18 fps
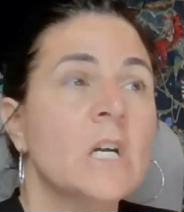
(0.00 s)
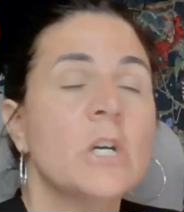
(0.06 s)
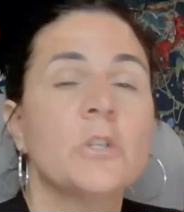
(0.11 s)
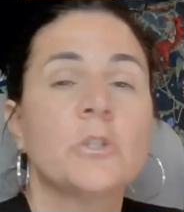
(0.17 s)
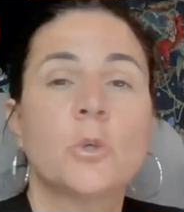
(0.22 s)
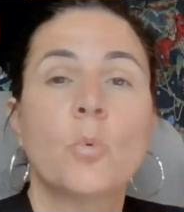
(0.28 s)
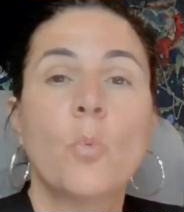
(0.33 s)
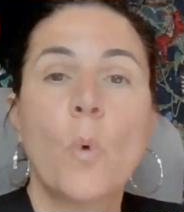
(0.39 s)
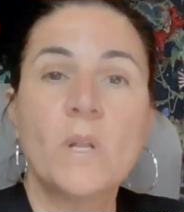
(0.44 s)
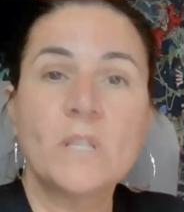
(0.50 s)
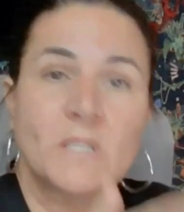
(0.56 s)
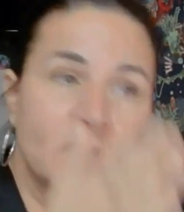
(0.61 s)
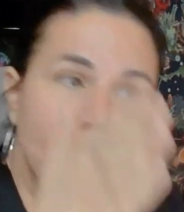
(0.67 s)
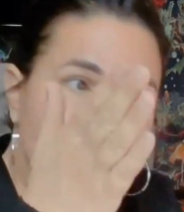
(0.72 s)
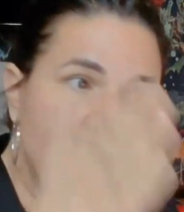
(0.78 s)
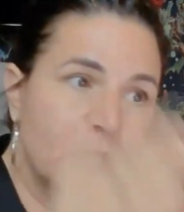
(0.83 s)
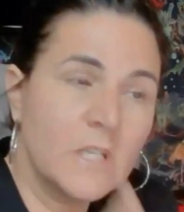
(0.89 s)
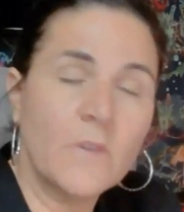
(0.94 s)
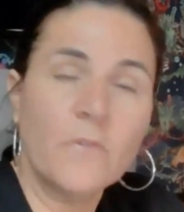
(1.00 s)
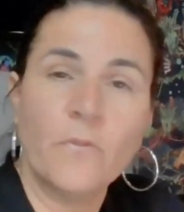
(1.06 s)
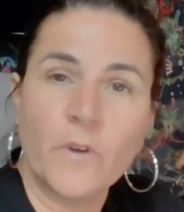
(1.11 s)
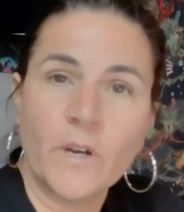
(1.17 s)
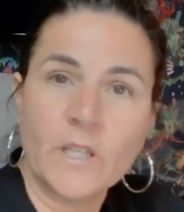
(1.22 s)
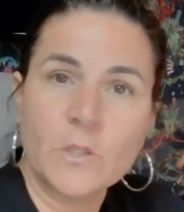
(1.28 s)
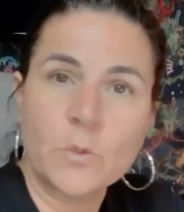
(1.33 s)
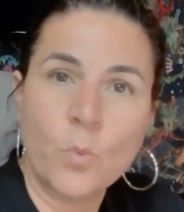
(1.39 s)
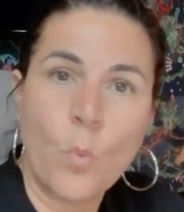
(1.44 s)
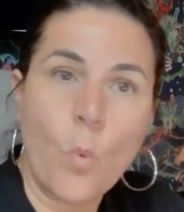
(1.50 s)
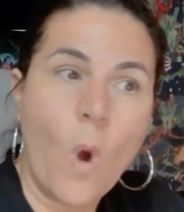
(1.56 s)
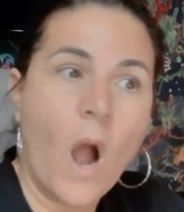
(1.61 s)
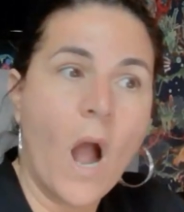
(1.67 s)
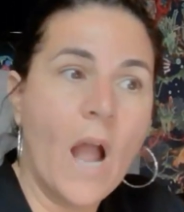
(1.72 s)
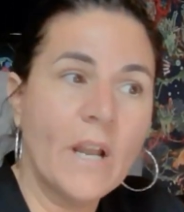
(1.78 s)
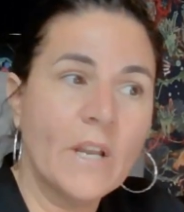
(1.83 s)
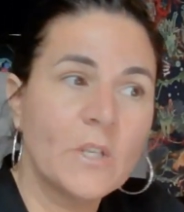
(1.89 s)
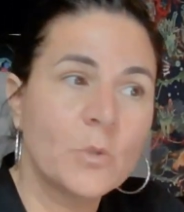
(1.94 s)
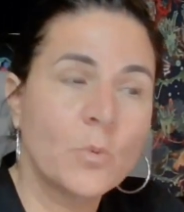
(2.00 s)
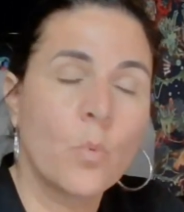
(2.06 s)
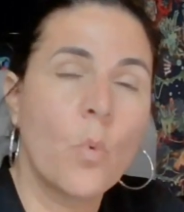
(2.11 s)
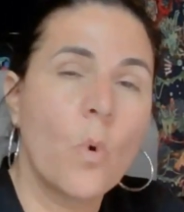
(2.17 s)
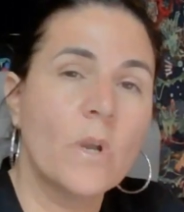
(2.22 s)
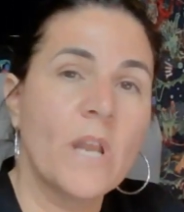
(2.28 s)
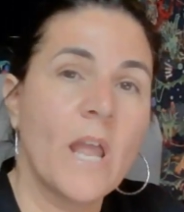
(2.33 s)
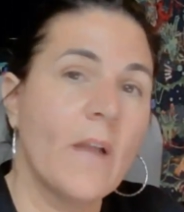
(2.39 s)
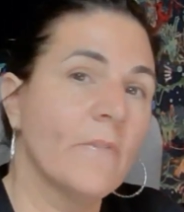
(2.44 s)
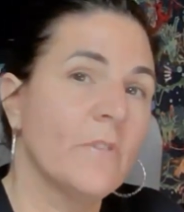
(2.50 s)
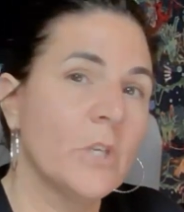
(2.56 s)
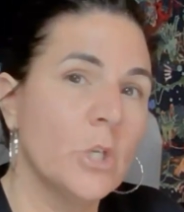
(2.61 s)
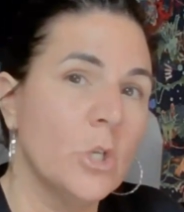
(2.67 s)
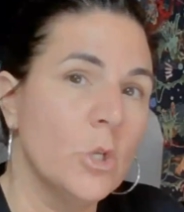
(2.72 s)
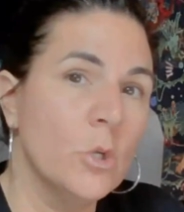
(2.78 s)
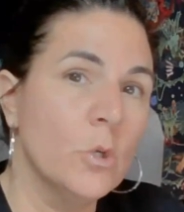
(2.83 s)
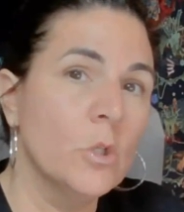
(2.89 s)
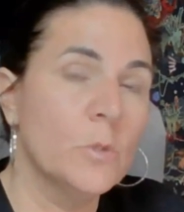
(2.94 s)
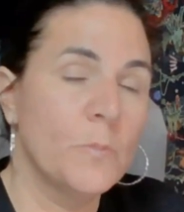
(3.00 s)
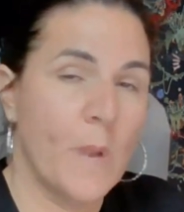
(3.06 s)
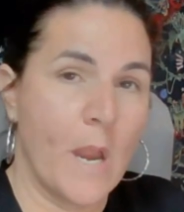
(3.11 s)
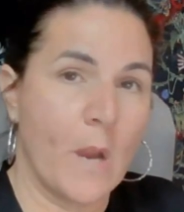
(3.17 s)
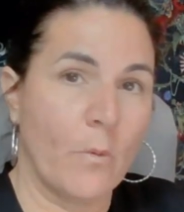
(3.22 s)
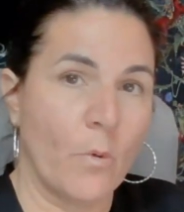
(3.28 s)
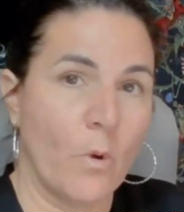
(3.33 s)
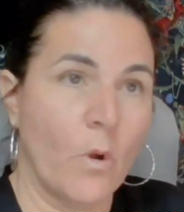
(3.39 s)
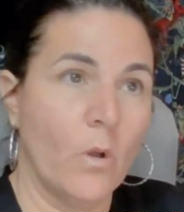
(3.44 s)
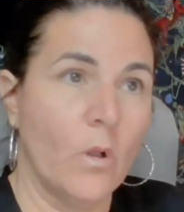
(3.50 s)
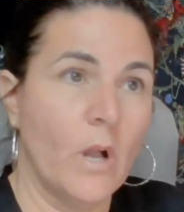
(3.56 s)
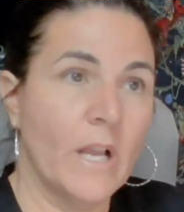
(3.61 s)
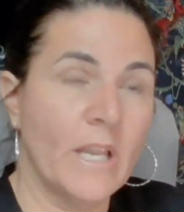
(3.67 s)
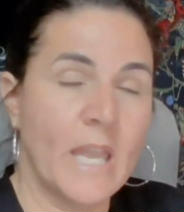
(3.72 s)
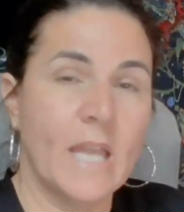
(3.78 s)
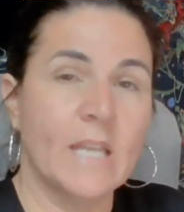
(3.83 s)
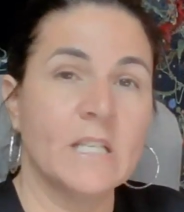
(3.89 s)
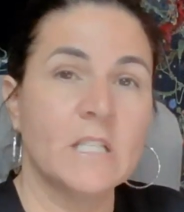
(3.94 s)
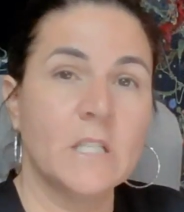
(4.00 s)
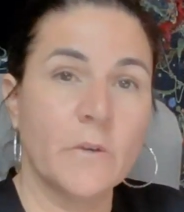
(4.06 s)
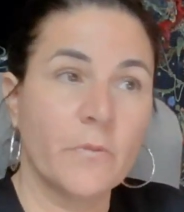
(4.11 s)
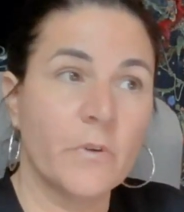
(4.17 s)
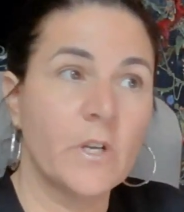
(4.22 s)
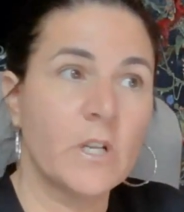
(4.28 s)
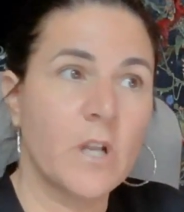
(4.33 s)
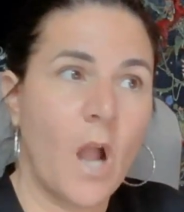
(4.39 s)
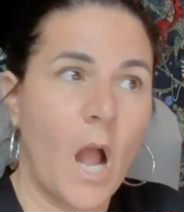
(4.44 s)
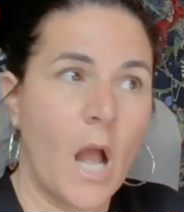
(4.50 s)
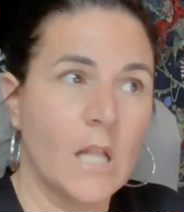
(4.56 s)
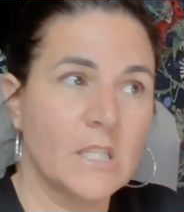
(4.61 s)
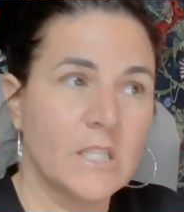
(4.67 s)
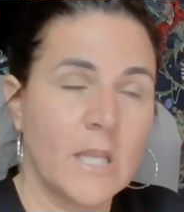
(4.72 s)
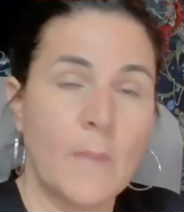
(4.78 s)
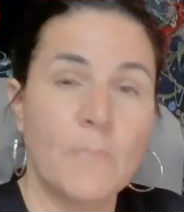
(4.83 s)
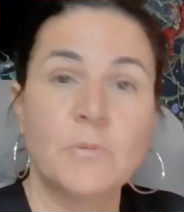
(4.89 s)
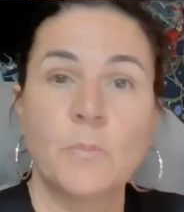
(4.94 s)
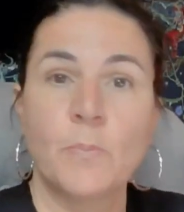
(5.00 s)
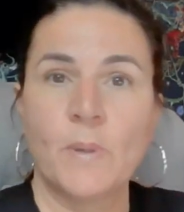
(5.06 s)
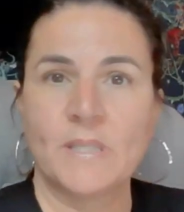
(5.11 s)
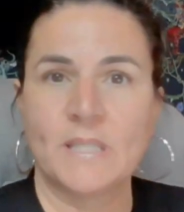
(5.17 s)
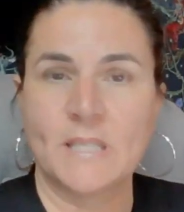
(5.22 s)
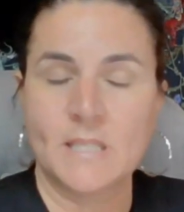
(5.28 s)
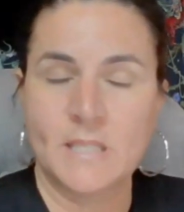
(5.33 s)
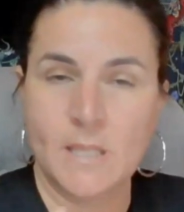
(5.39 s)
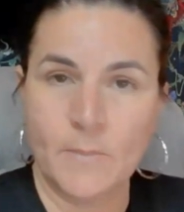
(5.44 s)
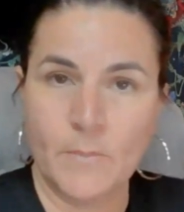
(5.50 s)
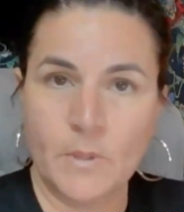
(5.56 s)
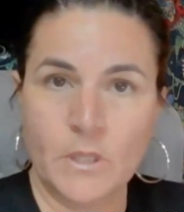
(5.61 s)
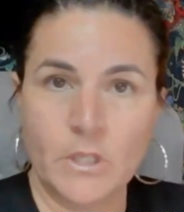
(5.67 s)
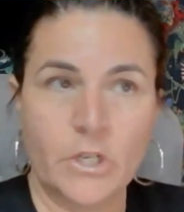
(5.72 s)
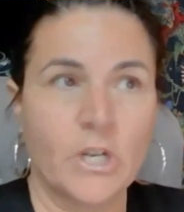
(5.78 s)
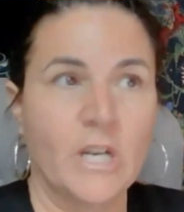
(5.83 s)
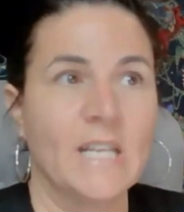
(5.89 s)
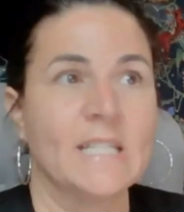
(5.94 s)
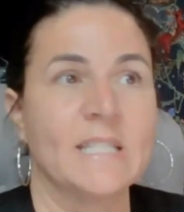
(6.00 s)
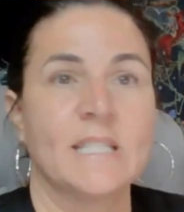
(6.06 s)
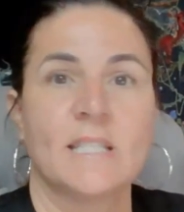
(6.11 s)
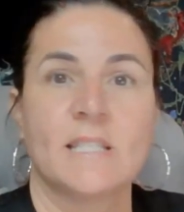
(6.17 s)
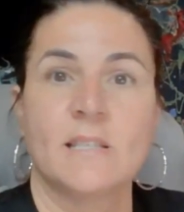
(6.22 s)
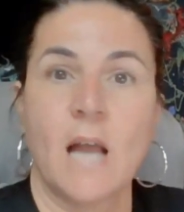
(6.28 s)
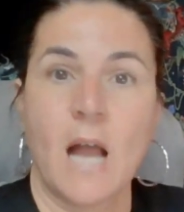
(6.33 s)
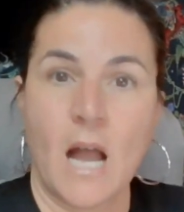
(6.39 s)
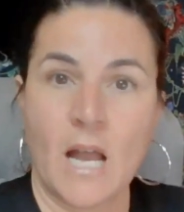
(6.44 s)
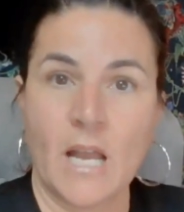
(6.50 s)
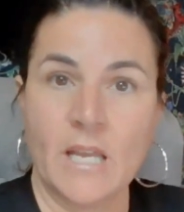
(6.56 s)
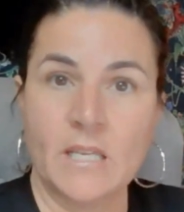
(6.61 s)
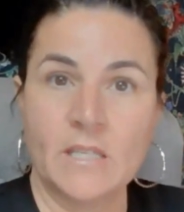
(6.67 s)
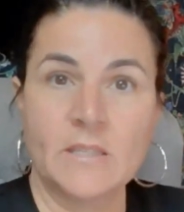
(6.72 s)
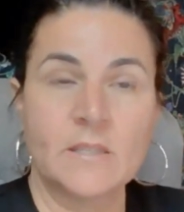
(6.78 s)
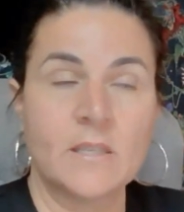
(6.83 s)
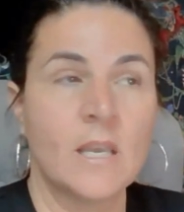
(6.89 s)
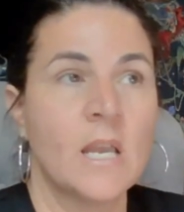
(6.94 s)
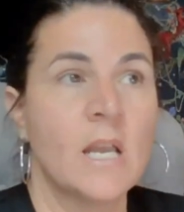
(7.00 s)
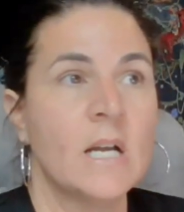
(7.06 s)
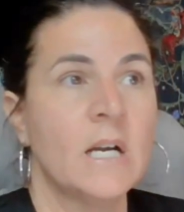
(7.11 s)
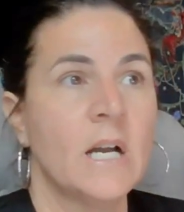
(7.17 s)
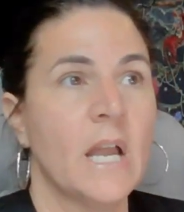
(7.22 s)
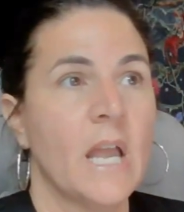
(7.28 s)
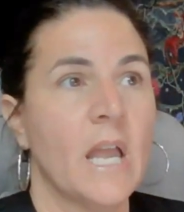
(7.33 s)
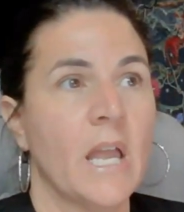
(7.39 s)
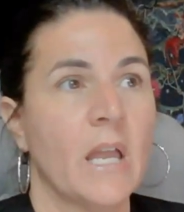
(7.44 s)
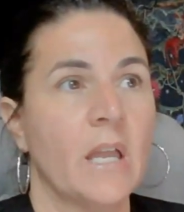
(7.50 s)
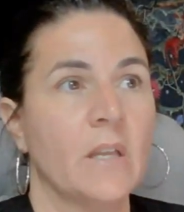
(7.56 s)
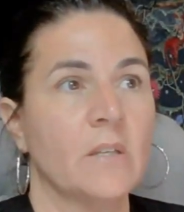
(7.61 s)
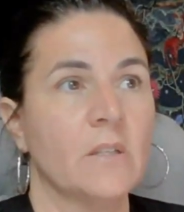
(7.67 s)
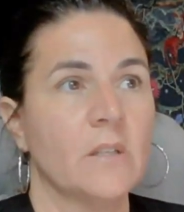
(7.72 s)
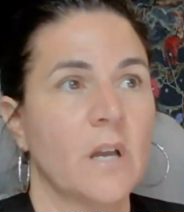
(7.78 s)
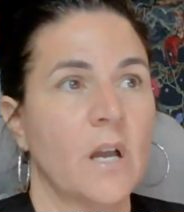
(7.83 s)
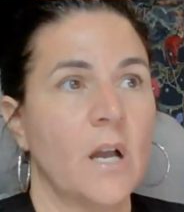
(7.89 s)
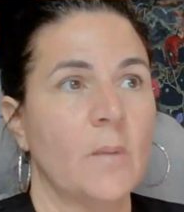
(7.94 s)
So what's the difference? Why does one have huge payroll? Again, different concepts, but similar in size and